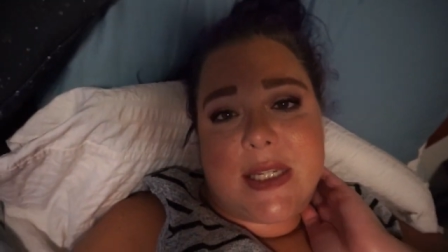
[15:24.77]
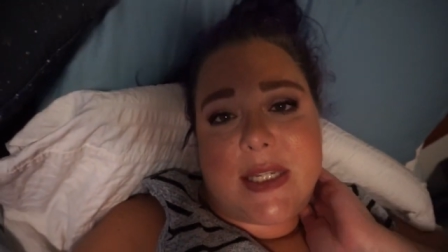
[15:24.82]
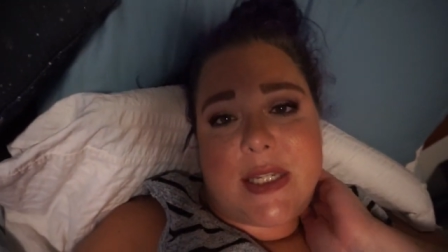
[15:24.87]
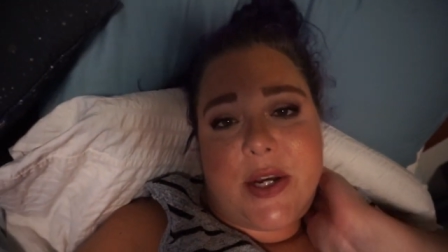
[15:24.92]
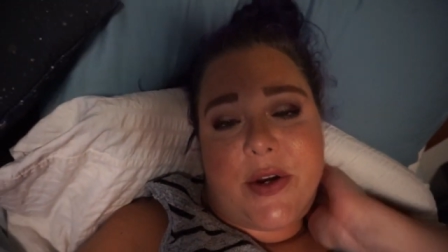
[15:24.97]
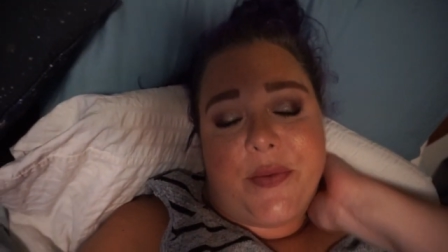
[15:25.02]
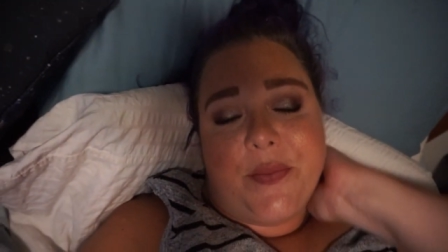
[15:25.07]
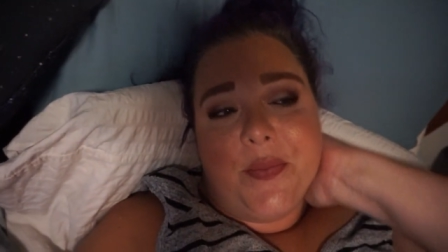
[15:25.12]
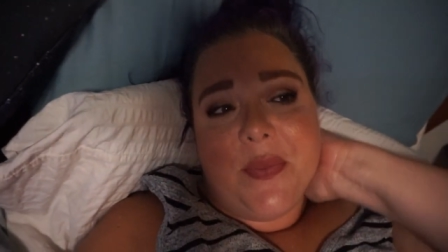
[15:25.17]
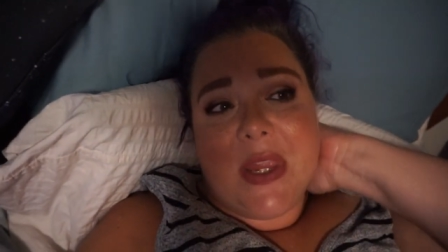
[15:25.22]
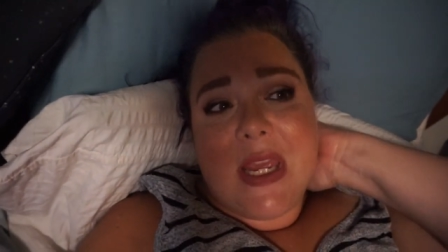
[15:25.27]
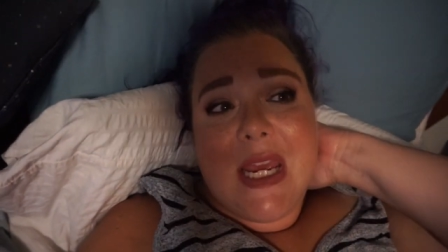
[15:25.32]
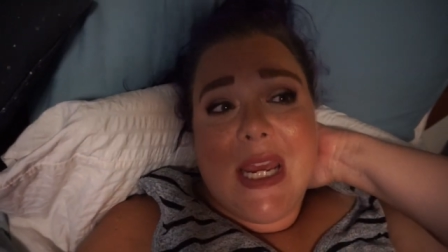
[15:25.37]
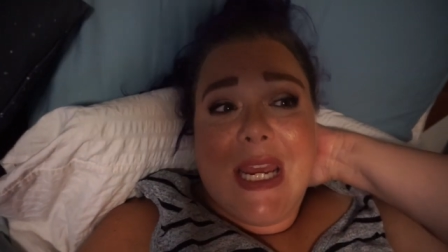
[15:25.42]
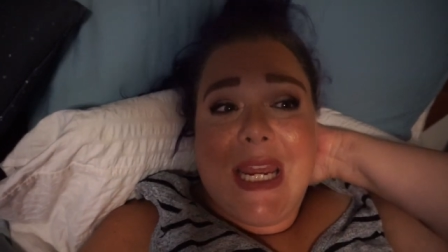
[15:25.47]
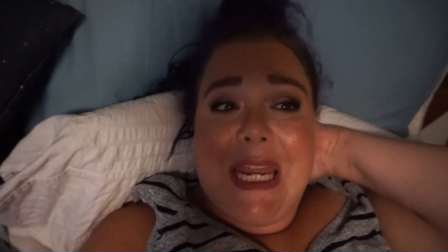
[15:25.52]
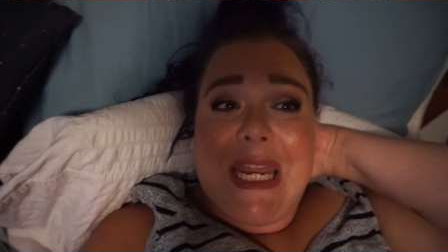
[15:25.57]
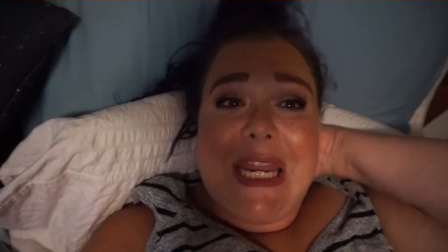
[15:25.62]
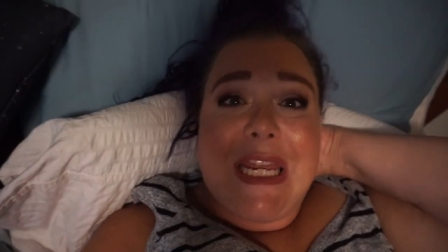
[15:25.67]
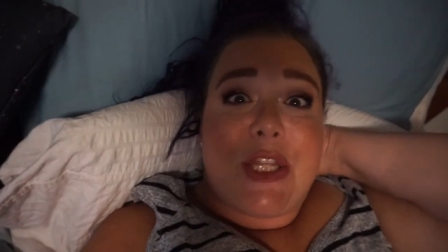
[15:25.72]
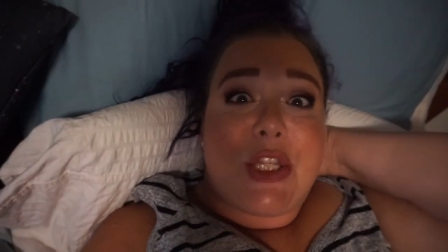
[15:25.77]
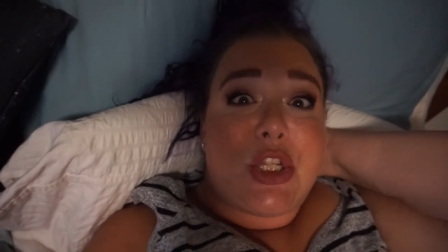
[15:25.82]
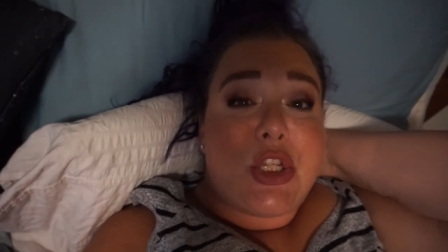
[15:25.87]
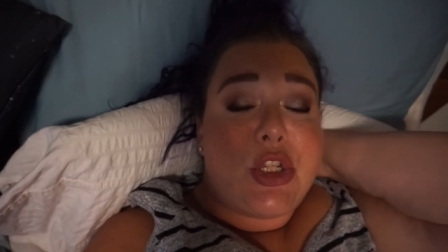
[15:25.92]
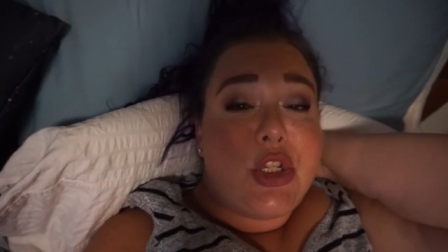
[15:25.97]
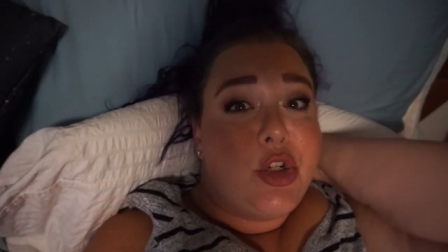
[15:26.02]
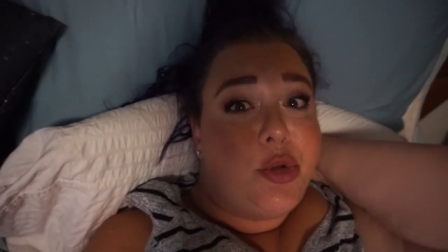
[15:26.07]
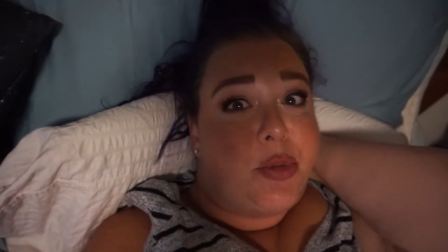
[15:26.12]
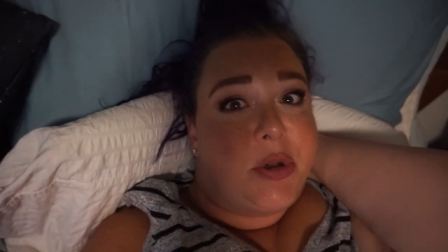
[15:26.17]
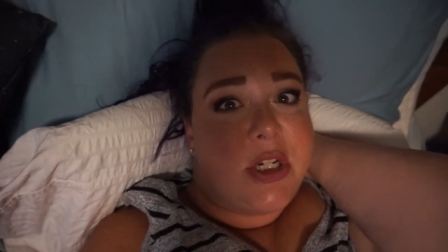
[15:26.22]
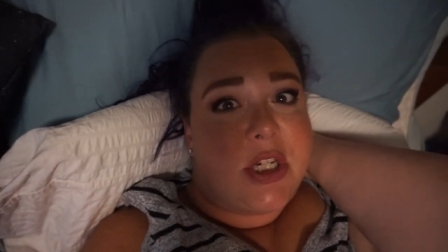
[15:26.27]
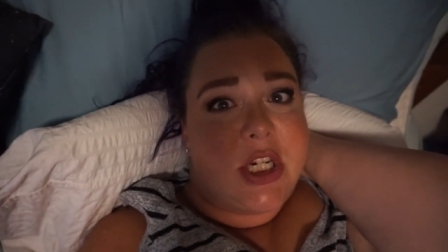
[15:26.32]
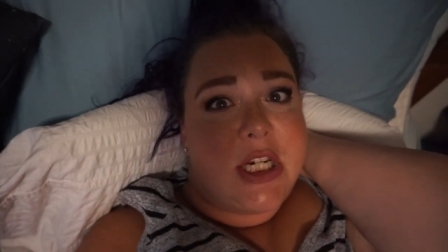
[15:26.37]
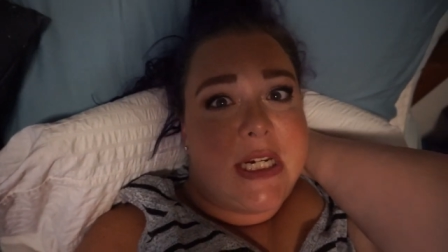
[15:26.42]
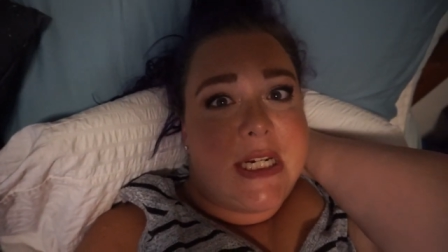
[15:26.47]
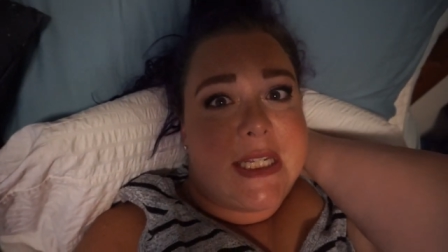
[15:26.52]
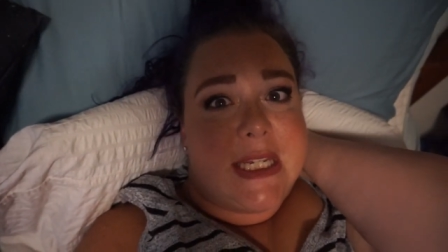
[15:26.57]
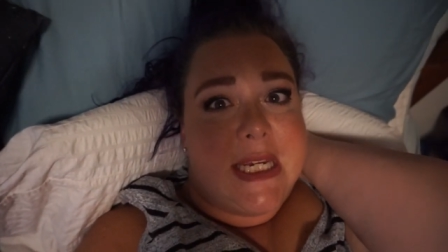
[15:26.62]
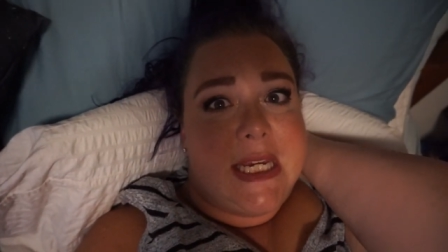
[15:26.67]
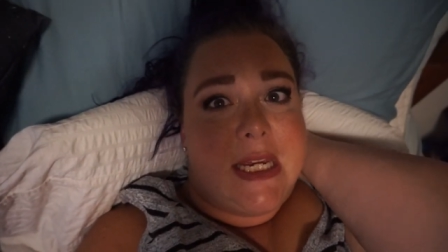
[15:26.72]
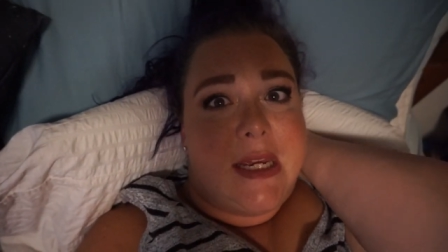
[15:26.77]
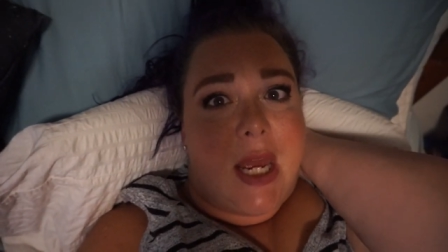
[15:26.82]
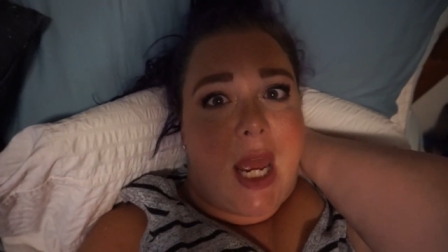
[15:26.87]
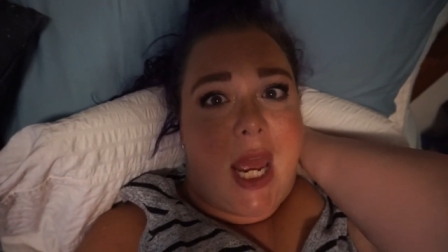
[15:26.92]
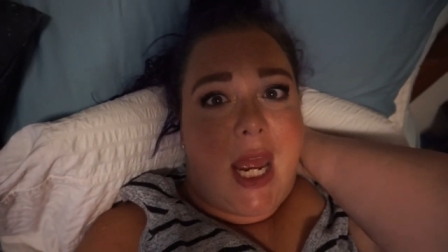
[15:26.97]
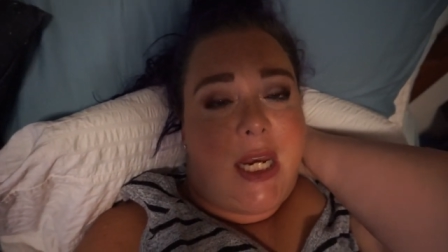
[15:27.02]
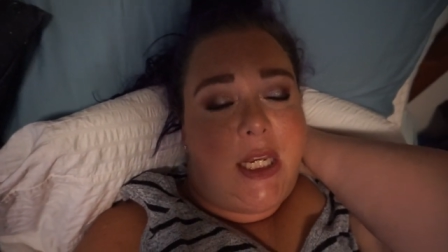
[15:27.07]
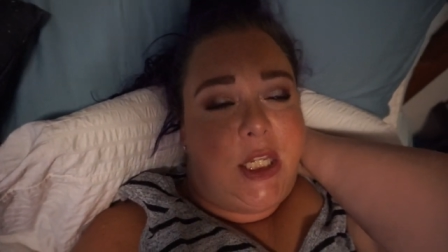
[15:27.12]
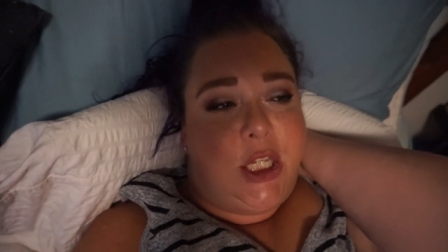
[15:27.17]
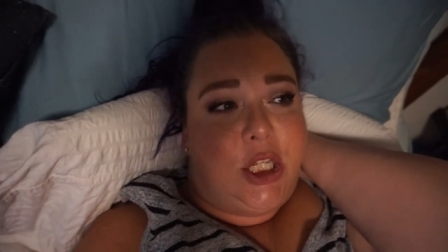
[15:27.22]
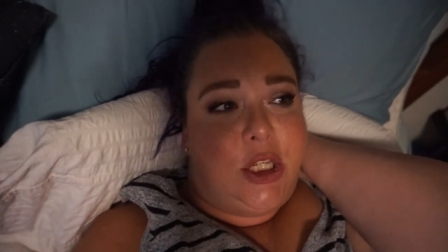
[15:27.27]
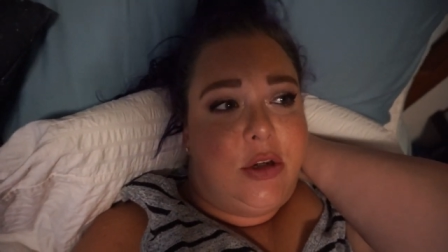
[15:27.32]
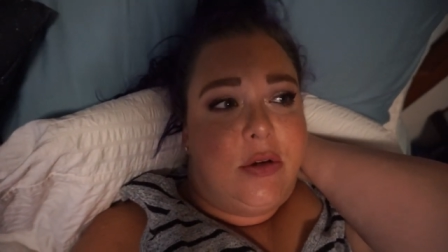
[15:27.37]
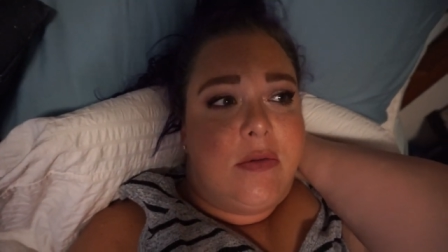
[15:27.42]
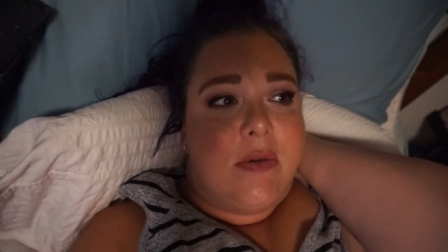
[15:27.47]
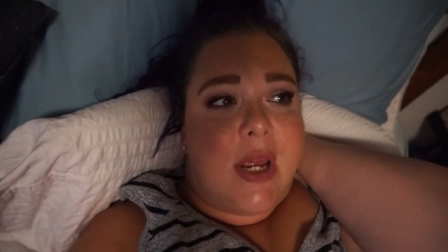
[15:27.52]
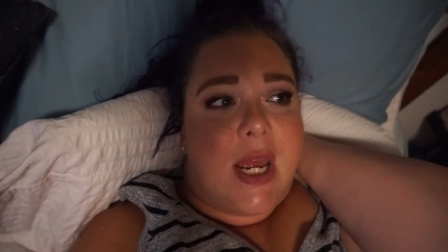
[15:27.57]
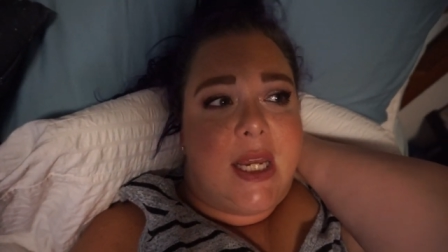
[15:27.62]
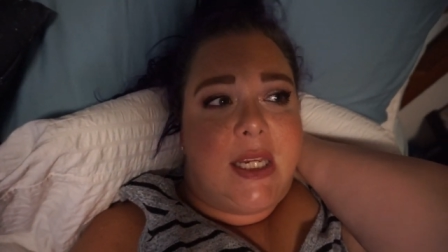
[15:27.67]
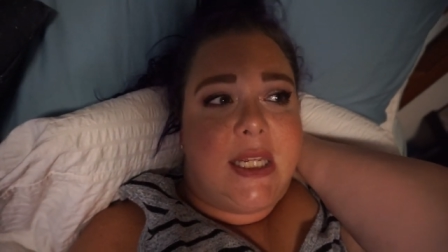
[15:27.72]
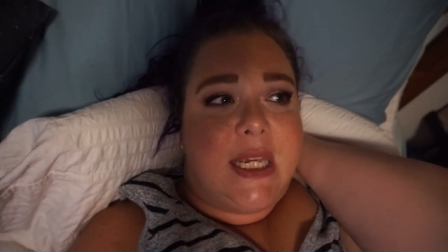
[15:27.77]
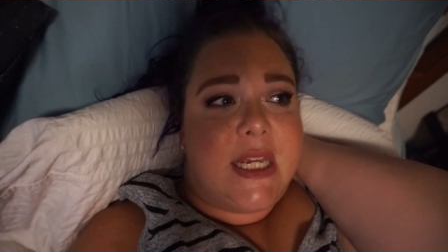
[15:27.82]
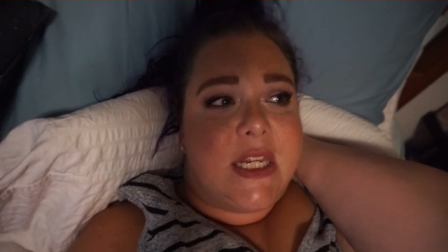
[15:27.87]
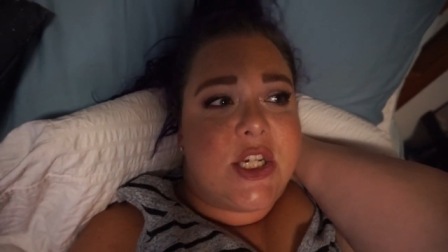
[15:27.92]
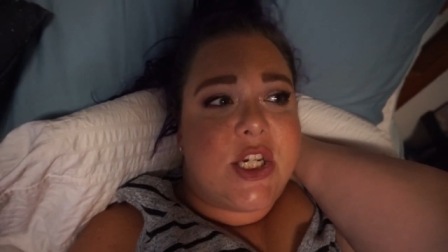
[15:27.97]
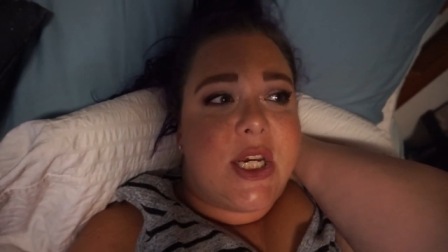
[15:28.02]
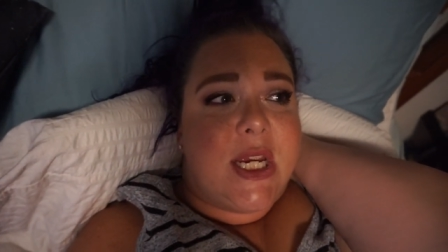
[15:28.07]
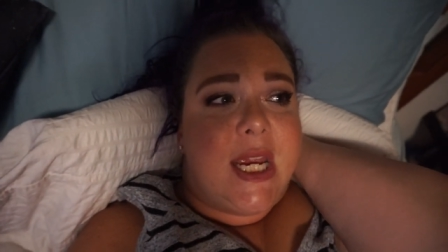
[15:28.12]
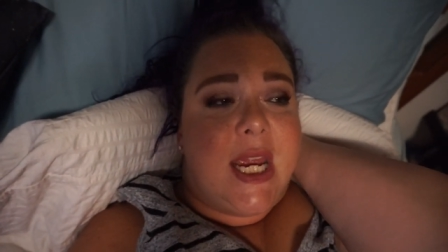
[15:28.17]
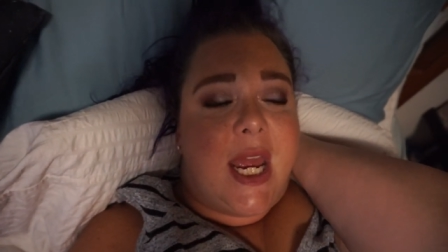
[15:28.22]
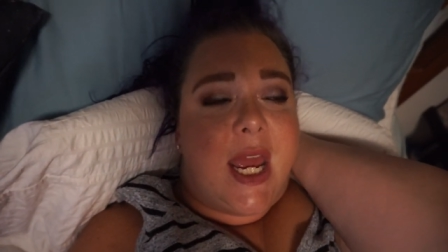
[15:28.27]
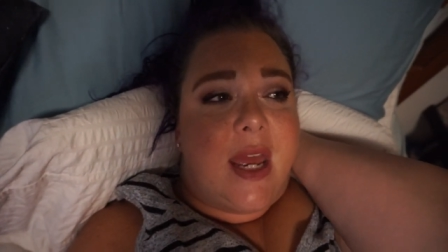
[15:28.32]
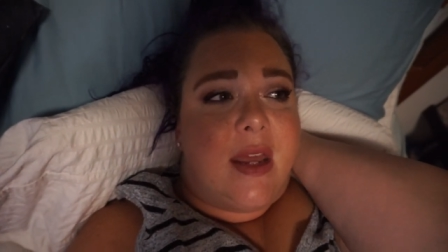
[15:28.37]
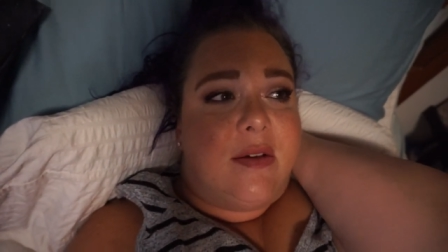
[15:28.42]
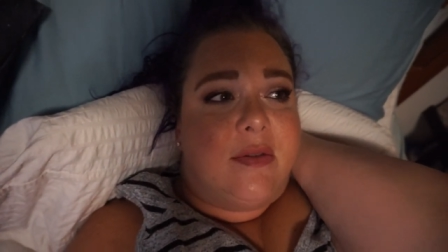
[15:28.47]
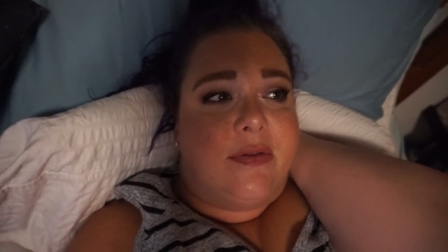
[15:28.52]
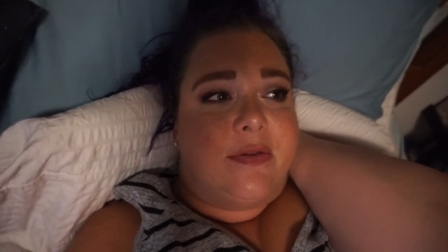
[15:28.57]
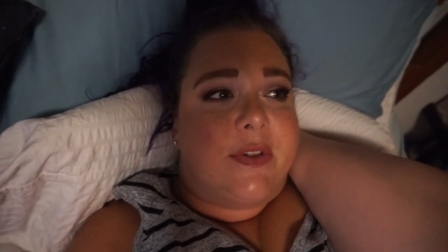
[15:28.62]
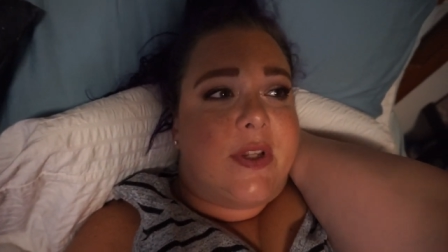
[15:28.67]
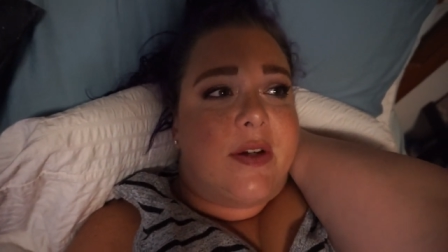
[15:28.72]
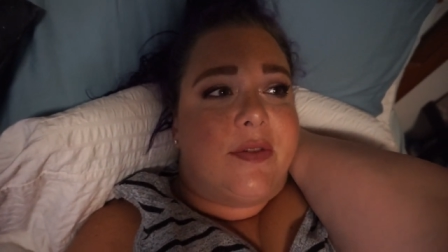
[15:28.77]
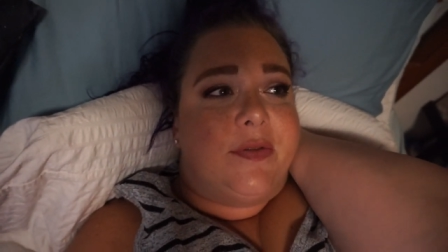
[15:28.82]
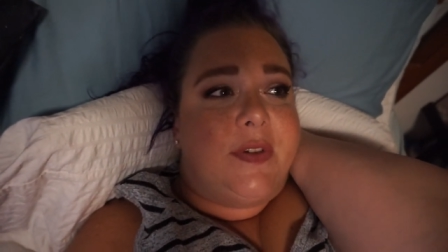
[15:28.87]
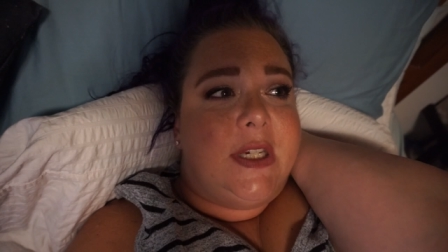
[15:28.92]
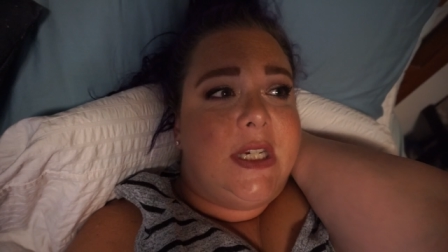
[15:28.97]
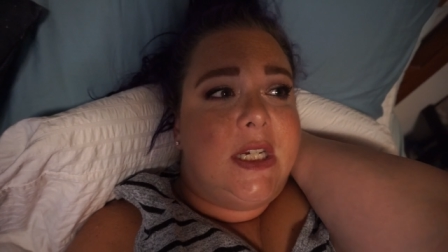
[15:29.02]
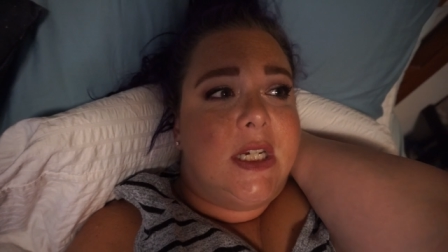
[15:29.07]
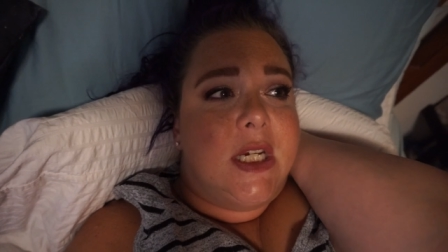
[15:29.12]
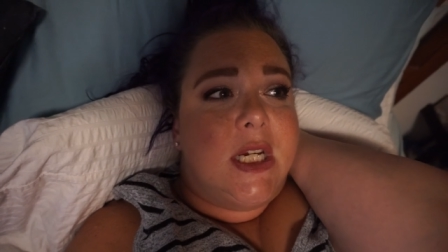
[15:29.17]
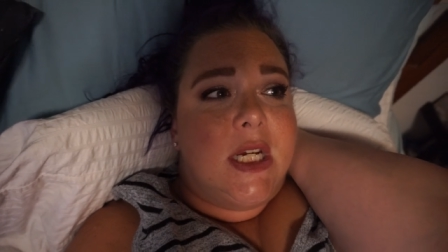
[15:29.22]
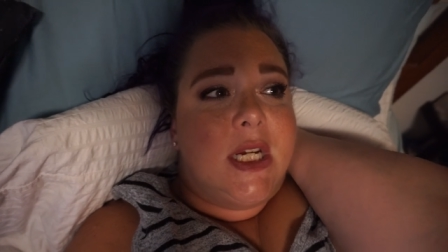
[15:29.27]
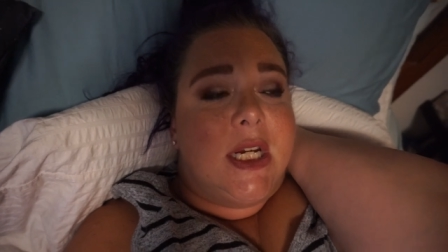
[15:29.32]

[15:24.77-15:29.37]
So it's super cheesy and cute and kitschy and fluffy,